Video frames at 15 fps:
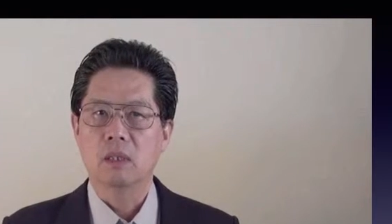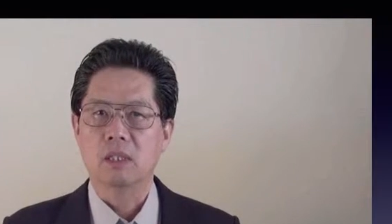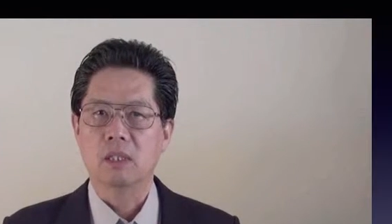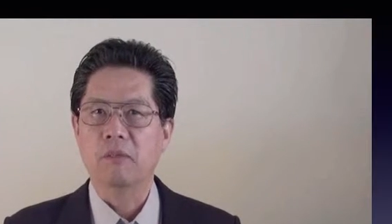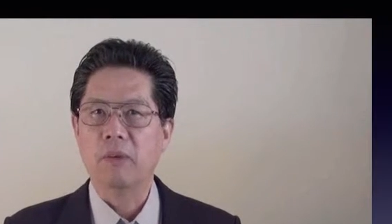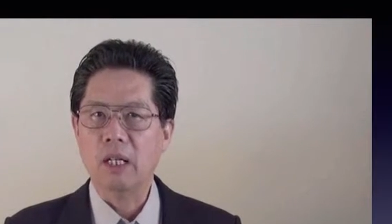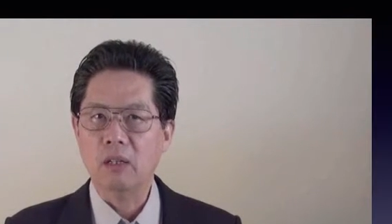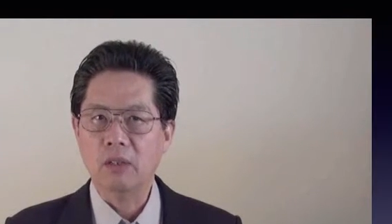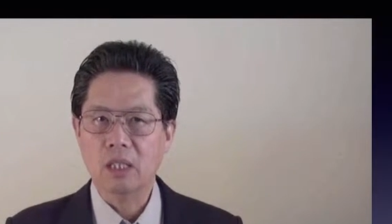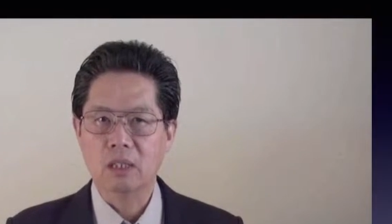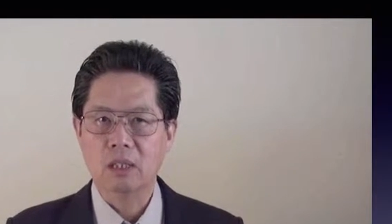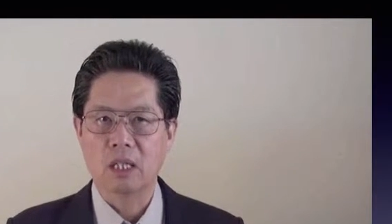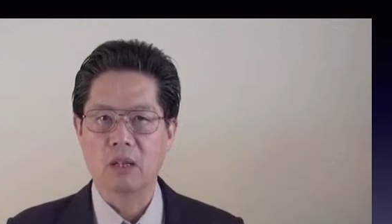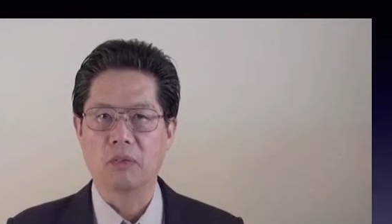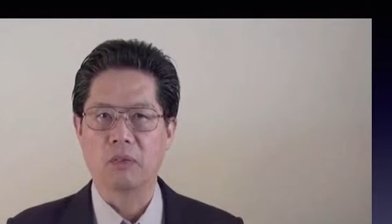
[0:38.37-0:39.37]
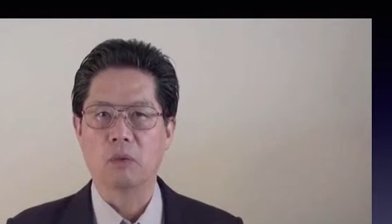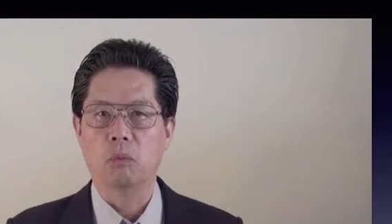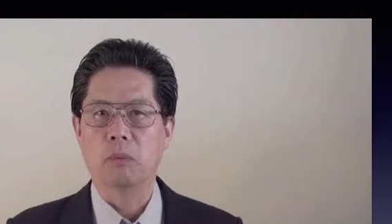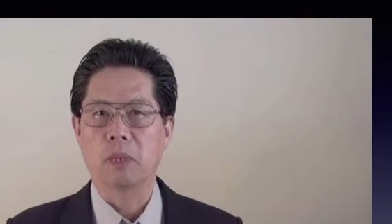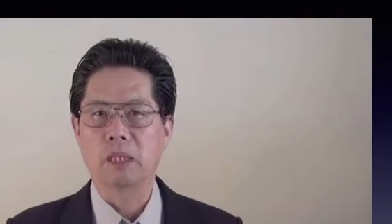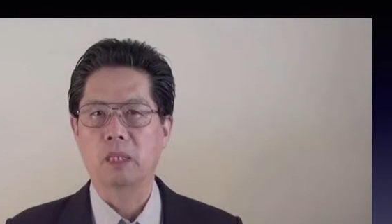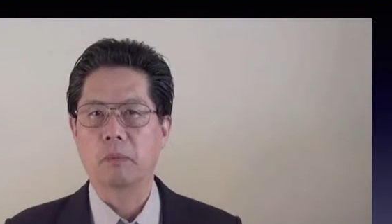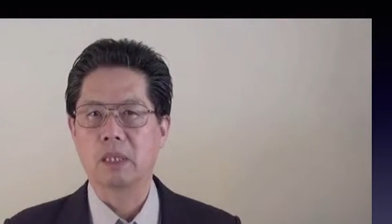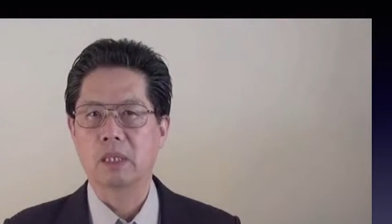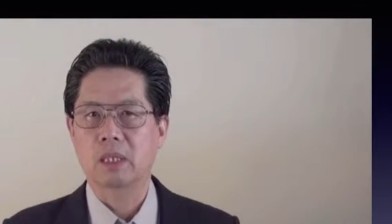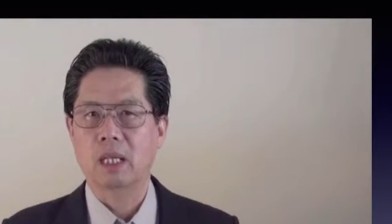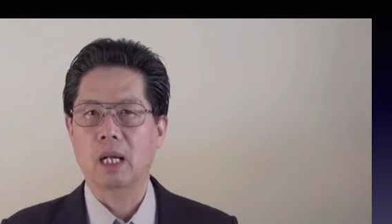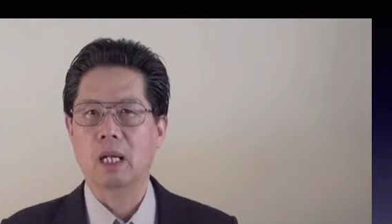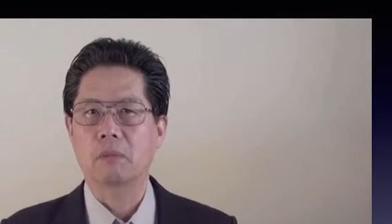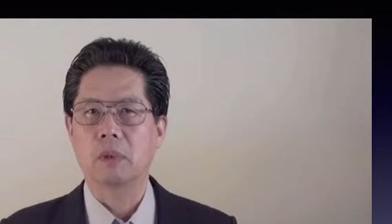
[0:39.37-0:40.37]
The funnel itself must be
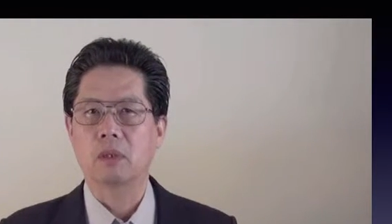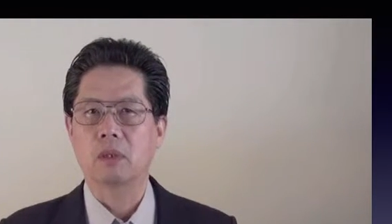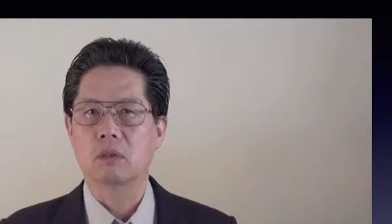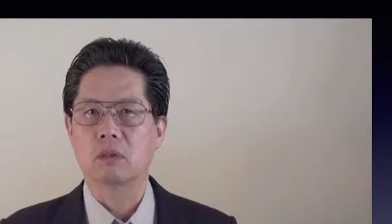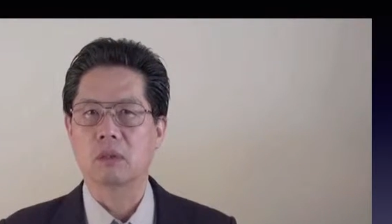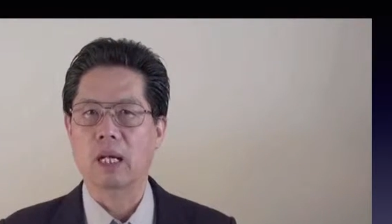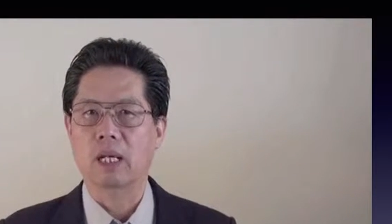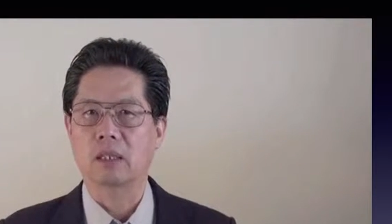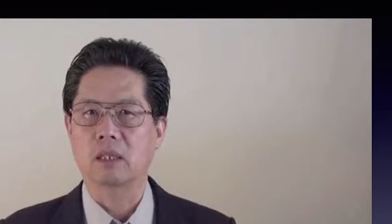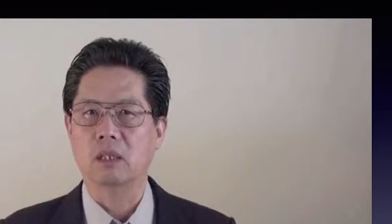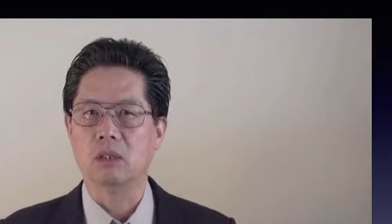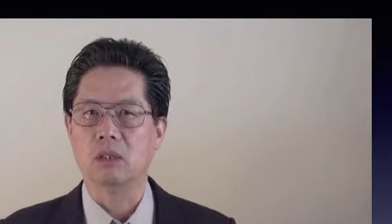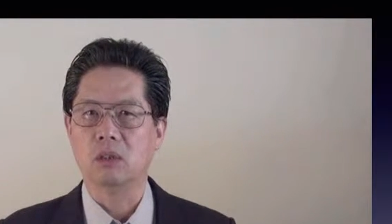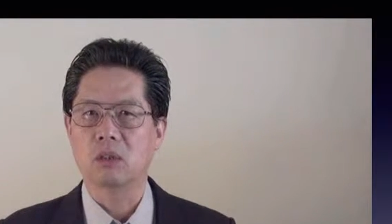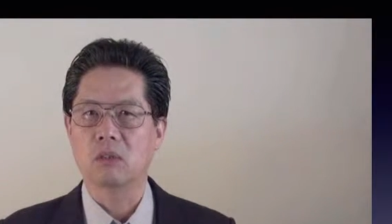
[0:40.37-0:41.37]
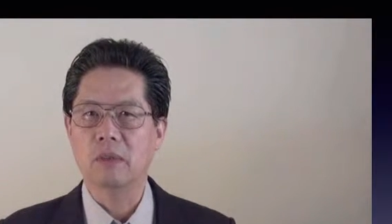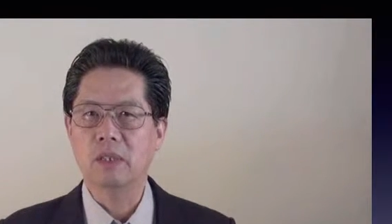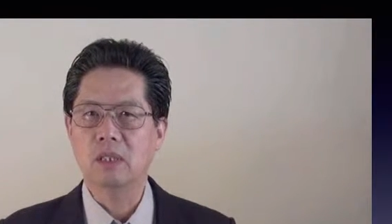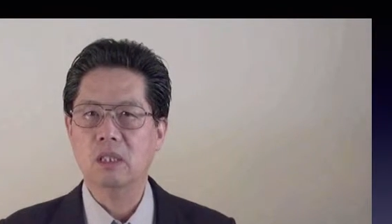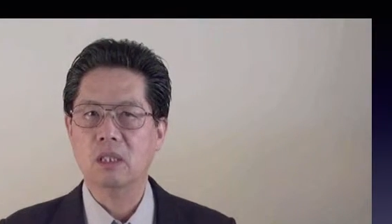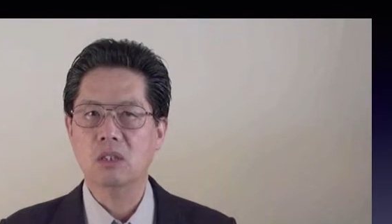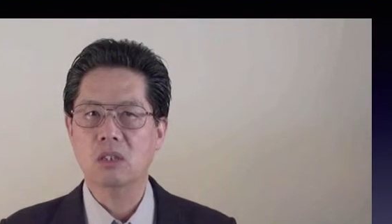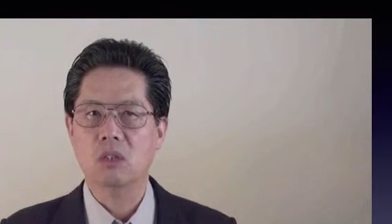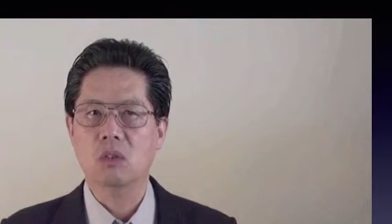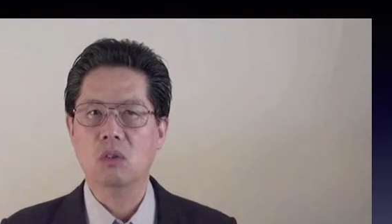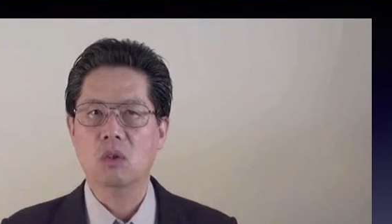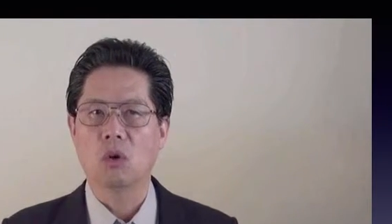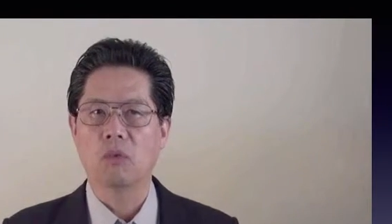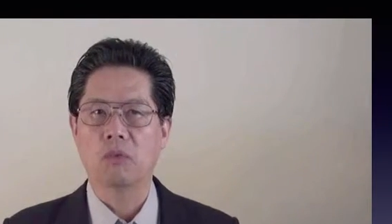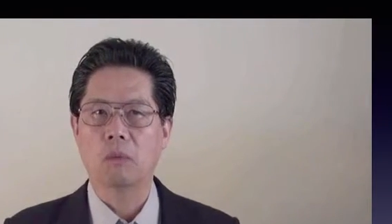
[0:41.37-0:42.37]
set up so that your visitors
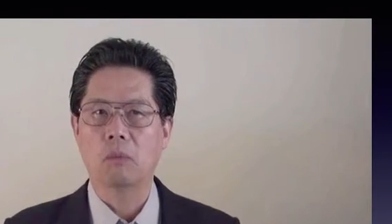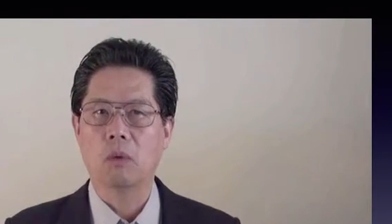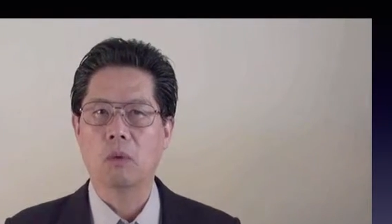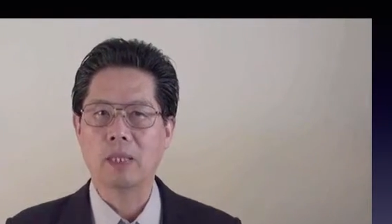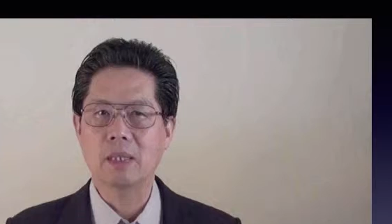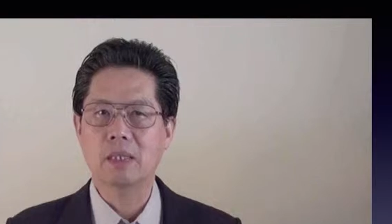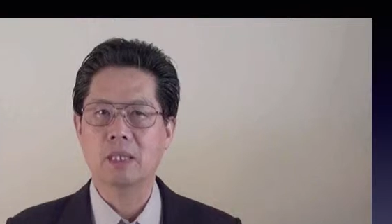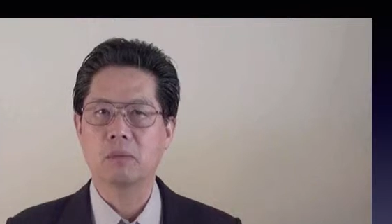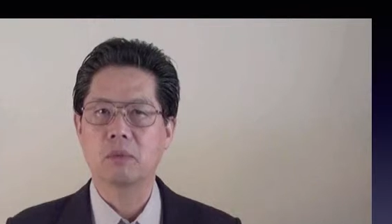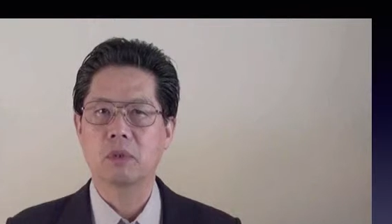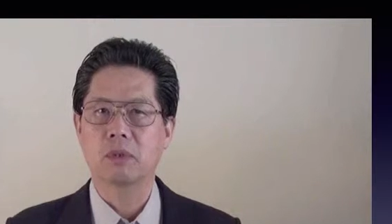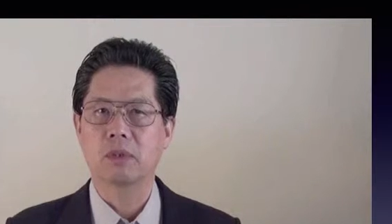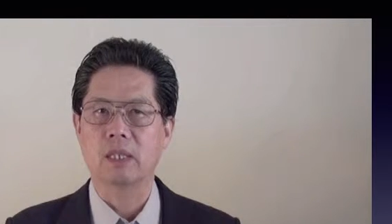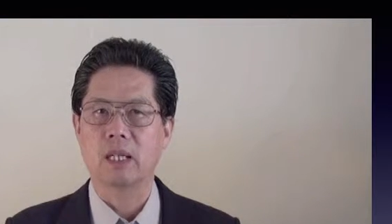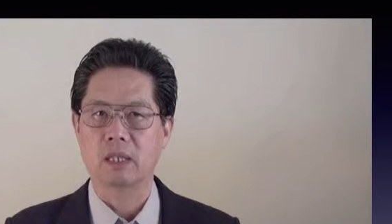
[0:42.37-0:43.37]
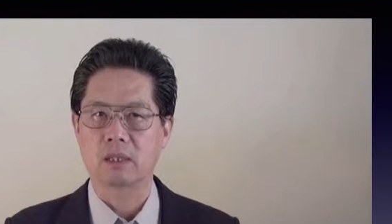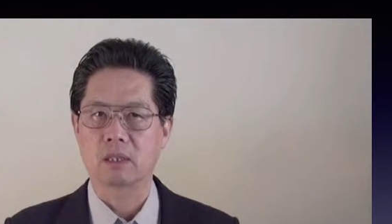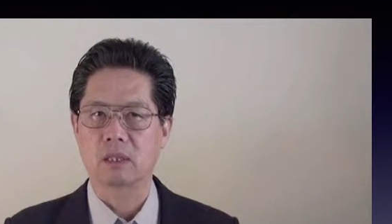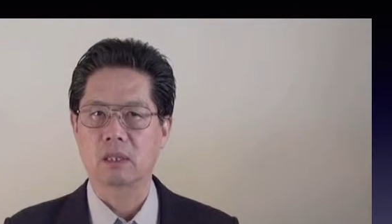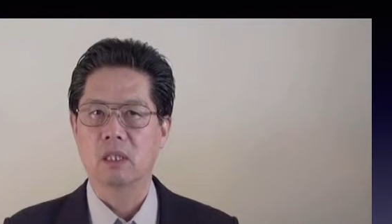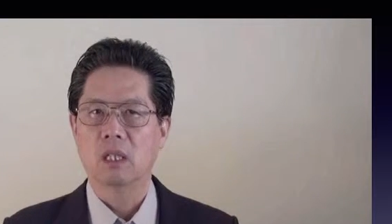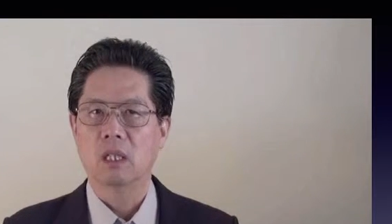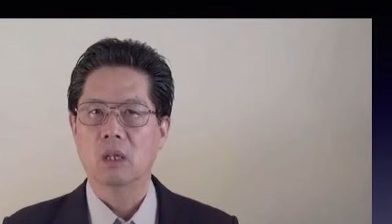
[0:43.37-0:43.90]
go from one step to the next,